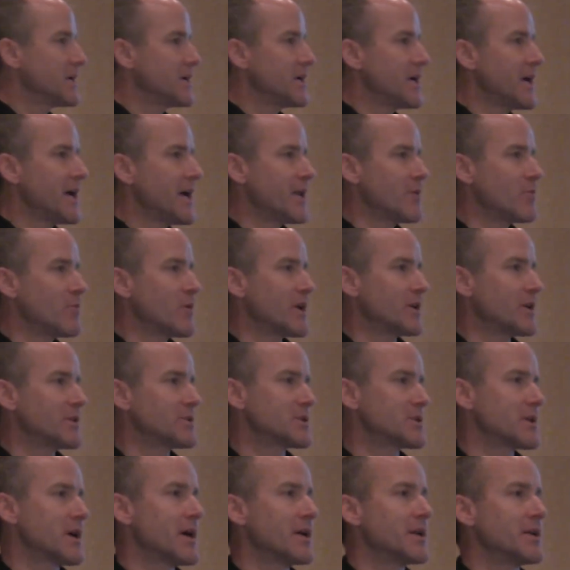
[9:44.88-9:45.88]
And what
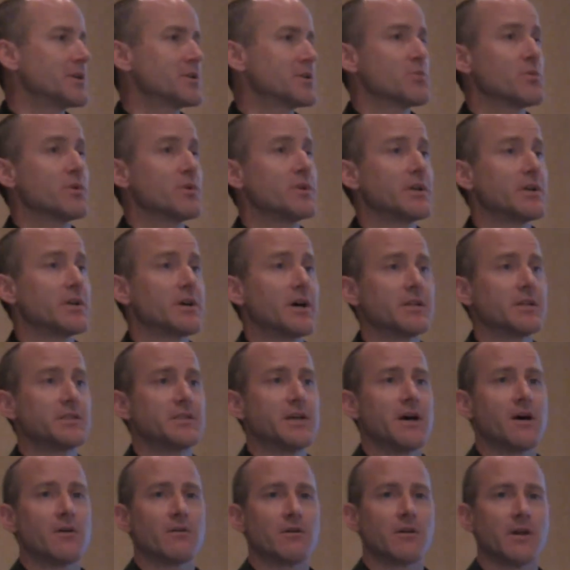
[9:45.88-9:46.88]
it's done is really cut
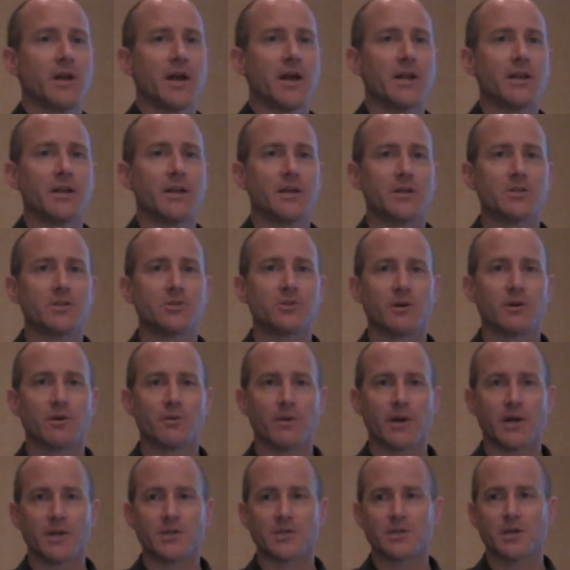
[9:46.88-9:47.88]
down on any injury
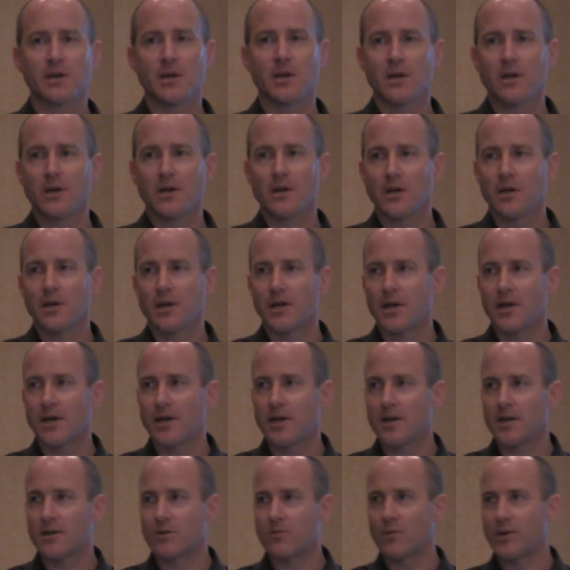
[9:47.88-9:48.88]
rates.
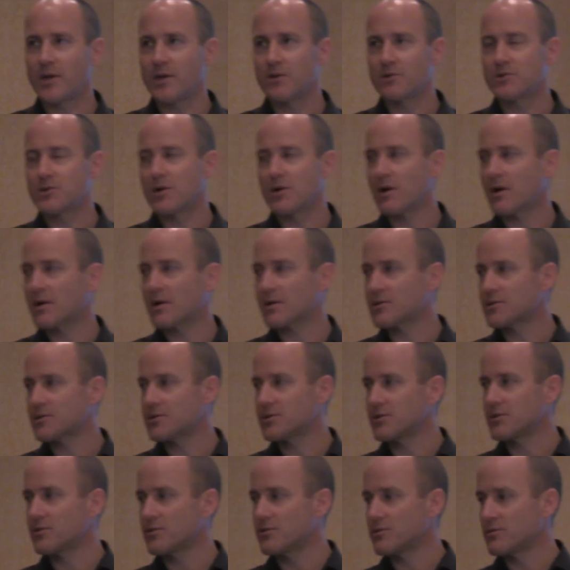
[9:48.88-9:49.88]
And when you talk
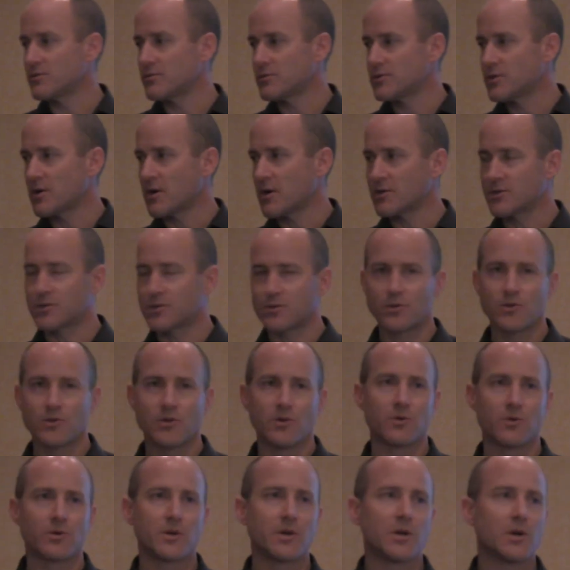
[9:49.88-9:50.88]
to
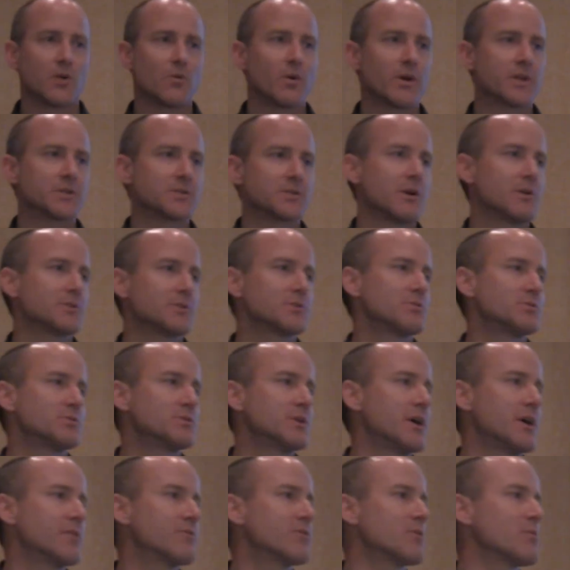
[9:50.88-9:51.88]
Luke, what it's also
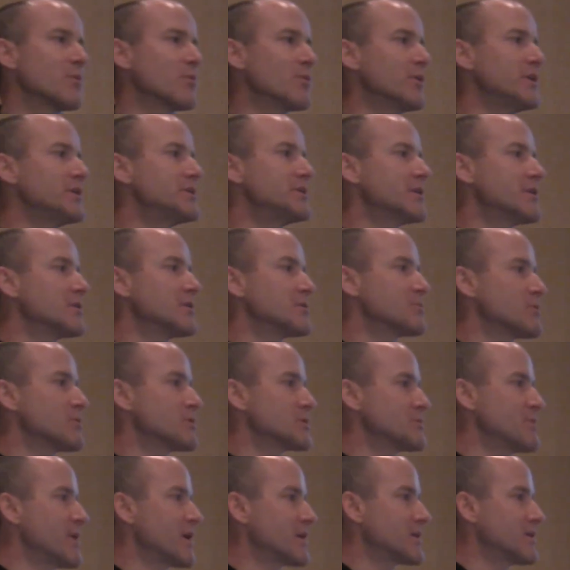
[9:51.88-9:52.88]
done from a retail
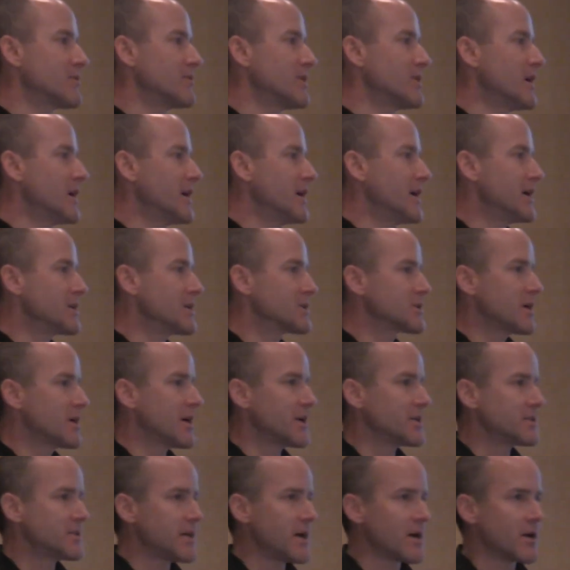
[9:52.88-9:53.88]
perspective, it's
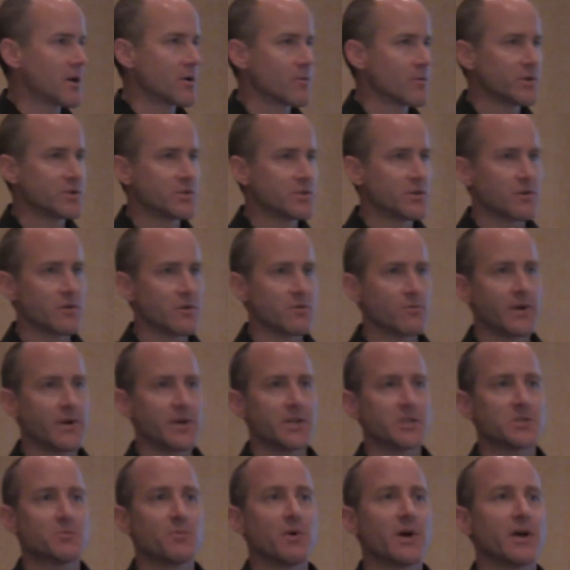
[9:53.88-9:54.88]
cut down on return
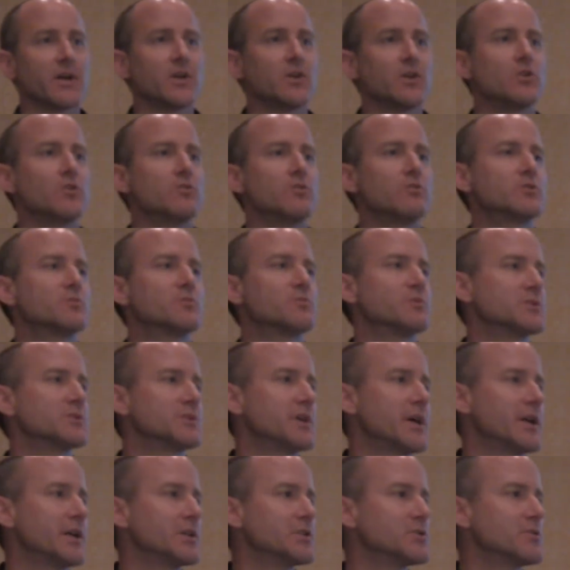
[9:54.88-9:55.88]
rates by a huge
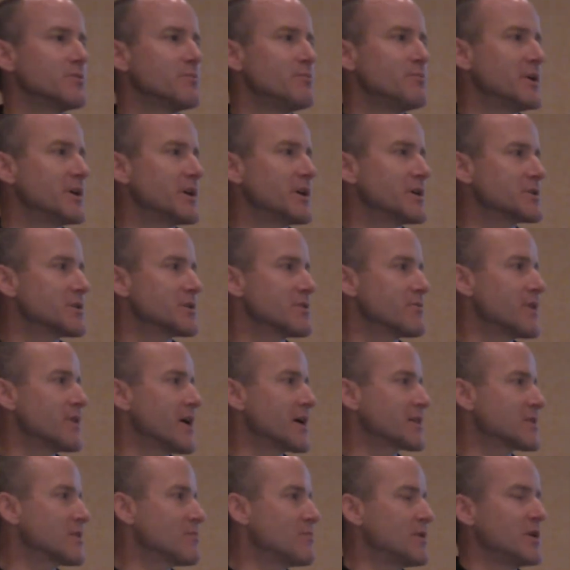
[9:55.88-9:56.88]
percentage because of the
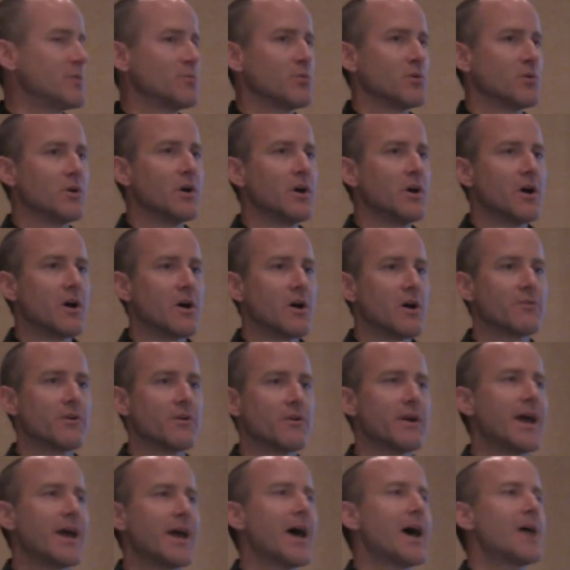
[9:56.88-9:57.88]
fact that people are
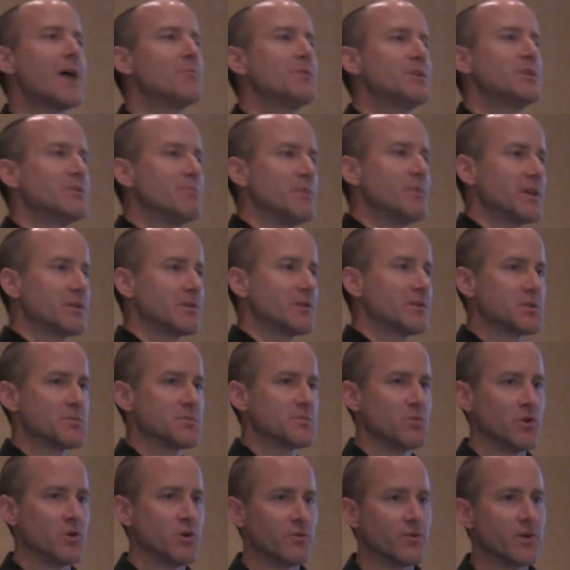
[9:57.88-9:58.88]
very happy to make this
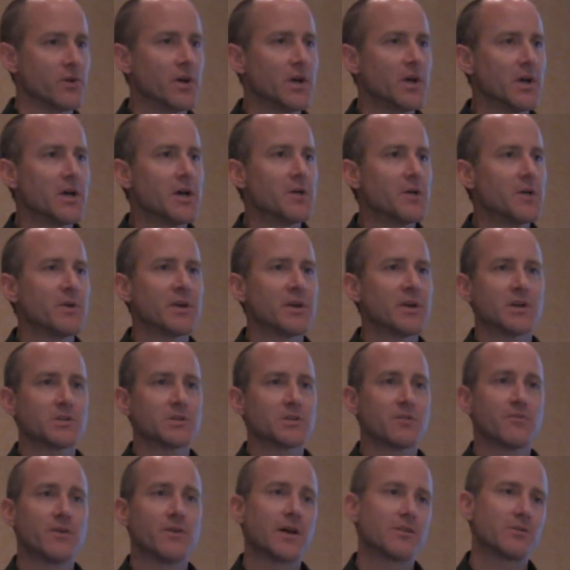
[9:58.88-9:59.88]
move. Because
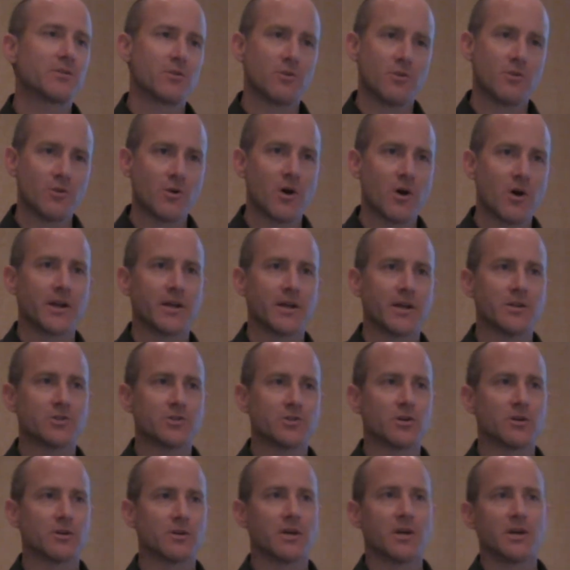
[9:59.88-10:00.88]
of the fact that they're not
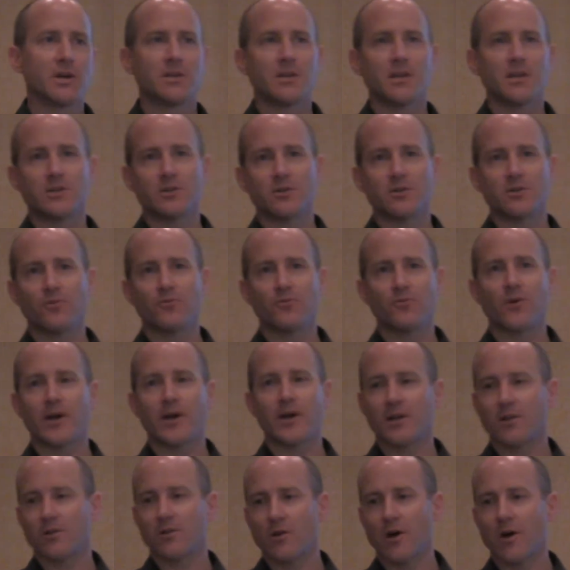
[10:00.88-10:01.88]
injured, they do
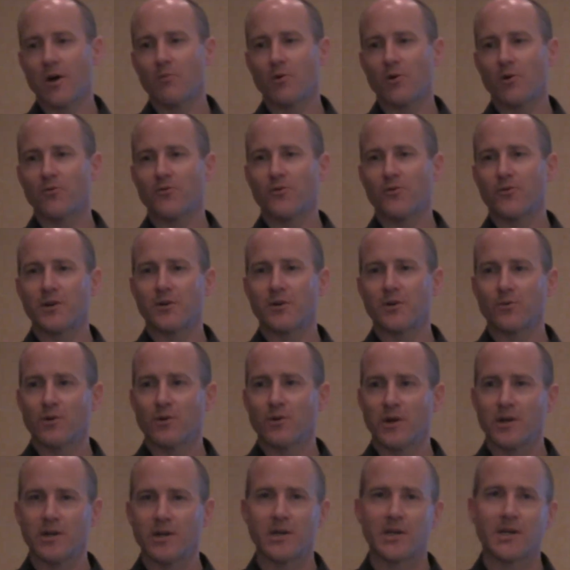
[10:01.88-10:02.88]
find it a lot more fun to
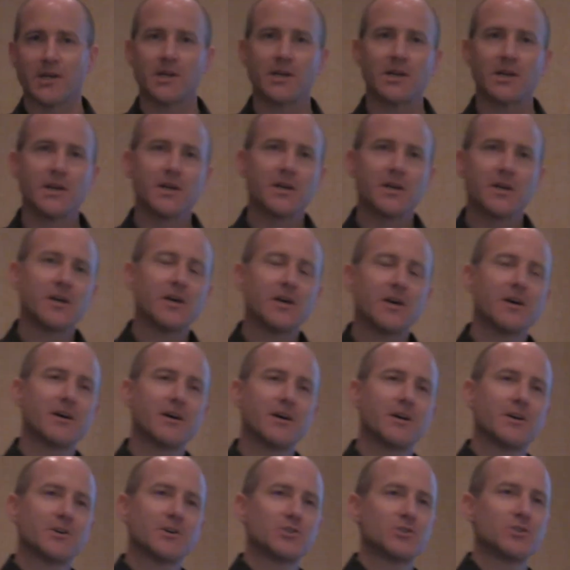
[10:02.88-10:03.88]
run in
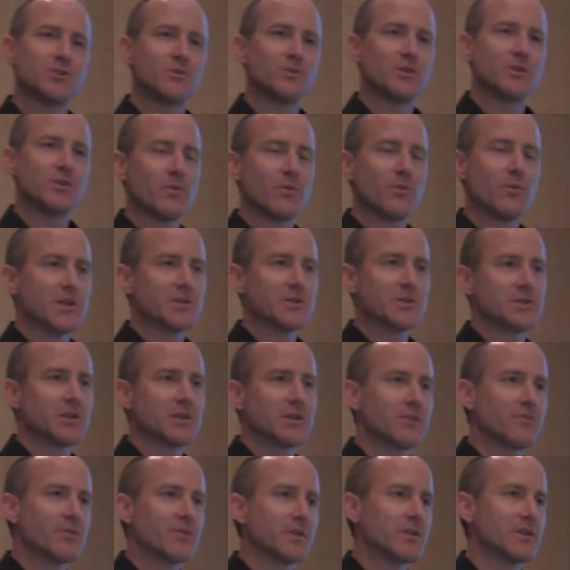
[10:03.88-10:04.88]
a shoe weighs
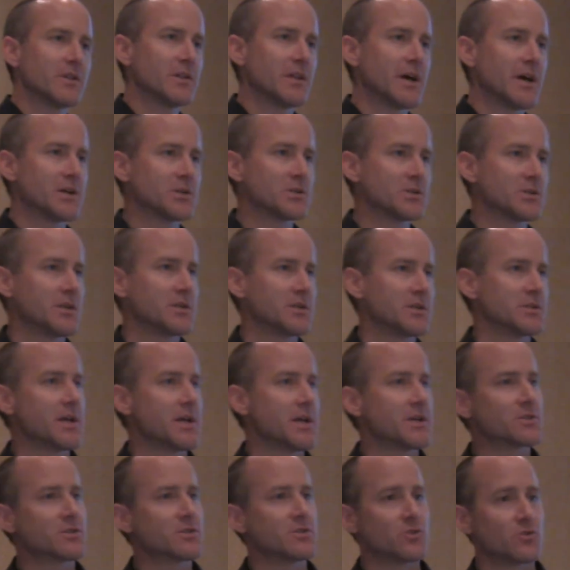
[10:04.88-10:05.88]
significantly less and is
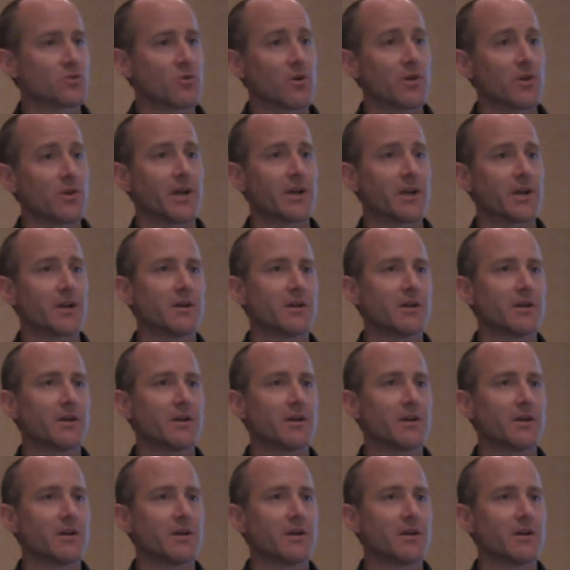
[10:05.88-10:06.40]
less controllable.